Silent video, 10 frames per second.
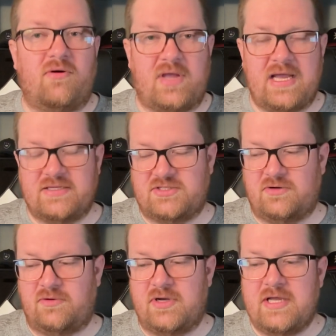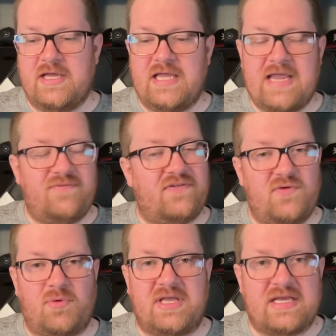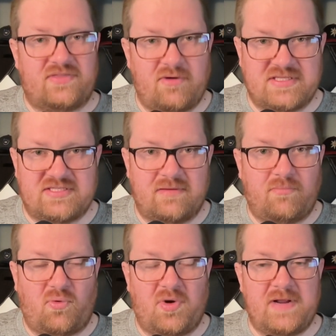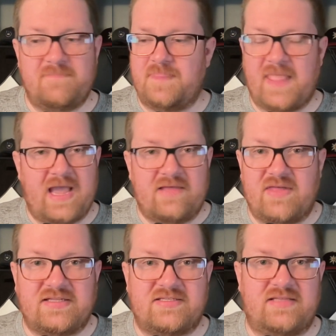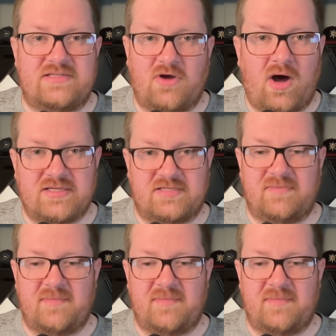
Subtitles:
Okay. So even if you want to get there at some point, hey, that's awesome.